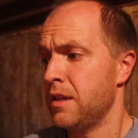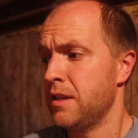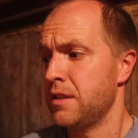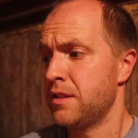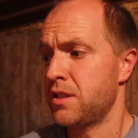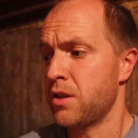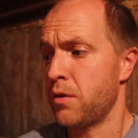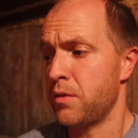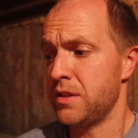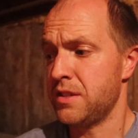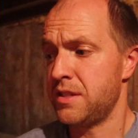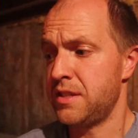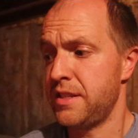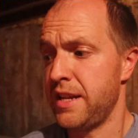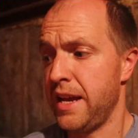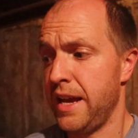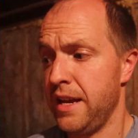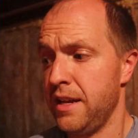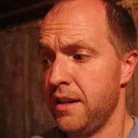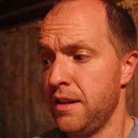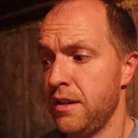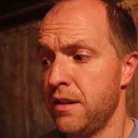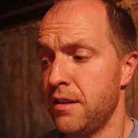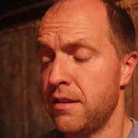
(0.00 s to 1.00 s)
So
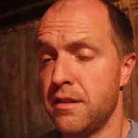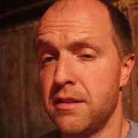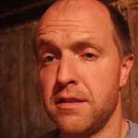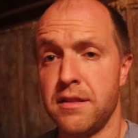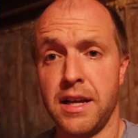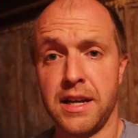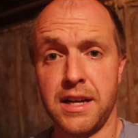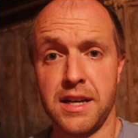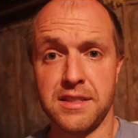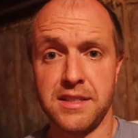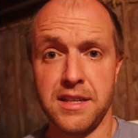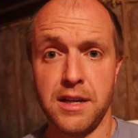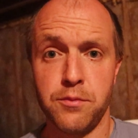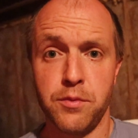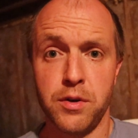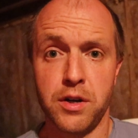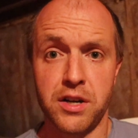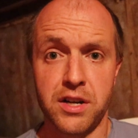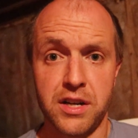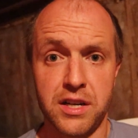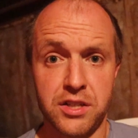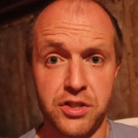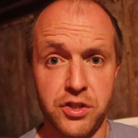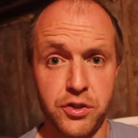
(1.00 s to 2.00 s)
instead, like I said, we're
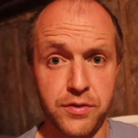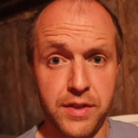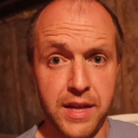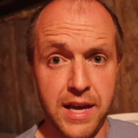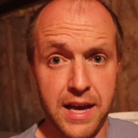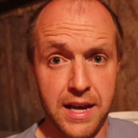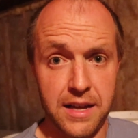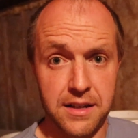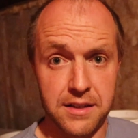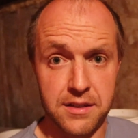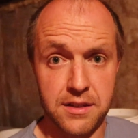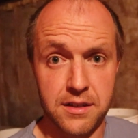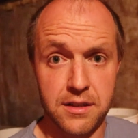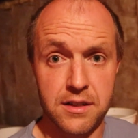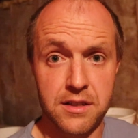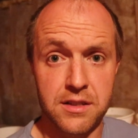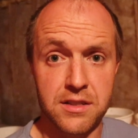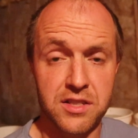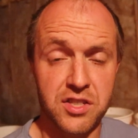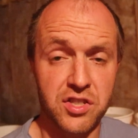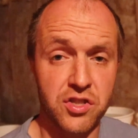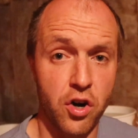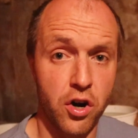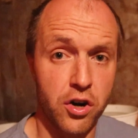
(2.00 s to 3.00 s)
going to do that
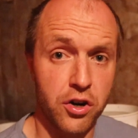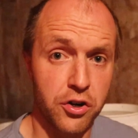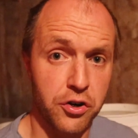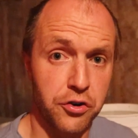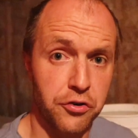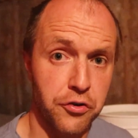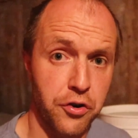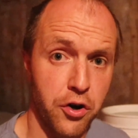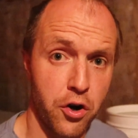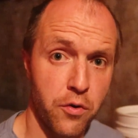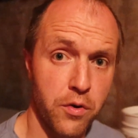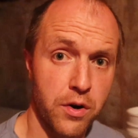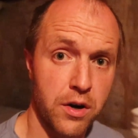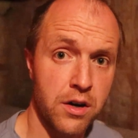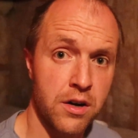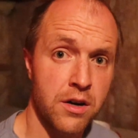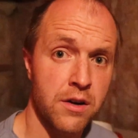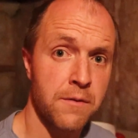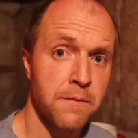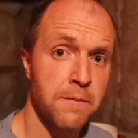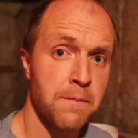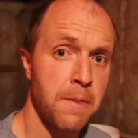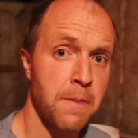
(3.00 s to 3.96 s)
starter grower